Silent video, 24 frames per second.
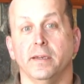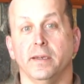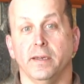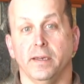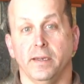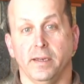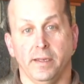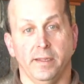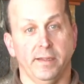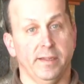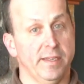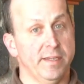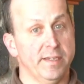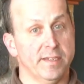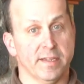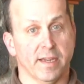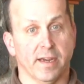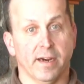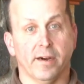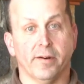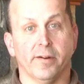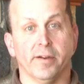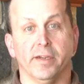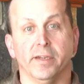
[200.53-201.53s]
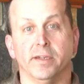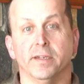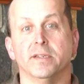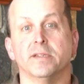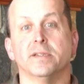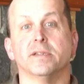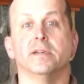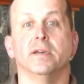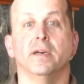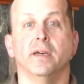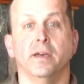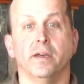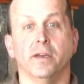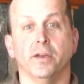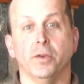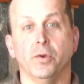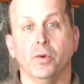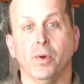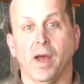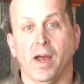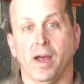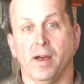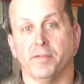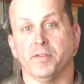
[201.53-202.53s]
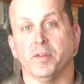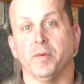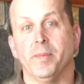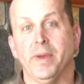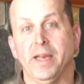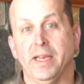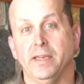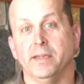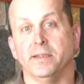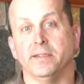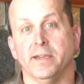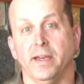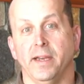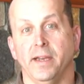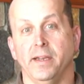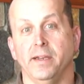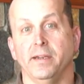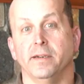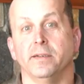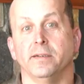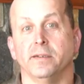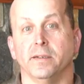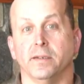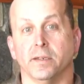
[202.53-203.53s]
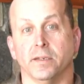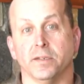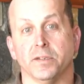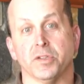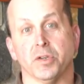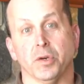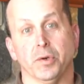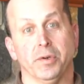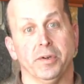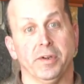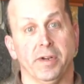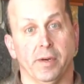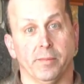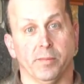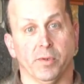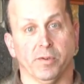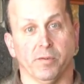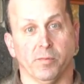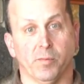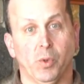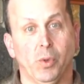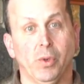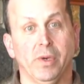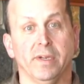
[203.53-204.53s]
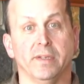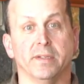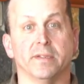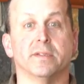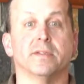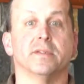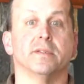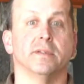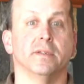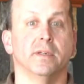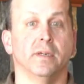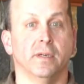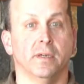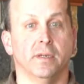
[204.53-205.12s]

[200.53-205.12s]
In these areas, you have to maintain a certain number of points.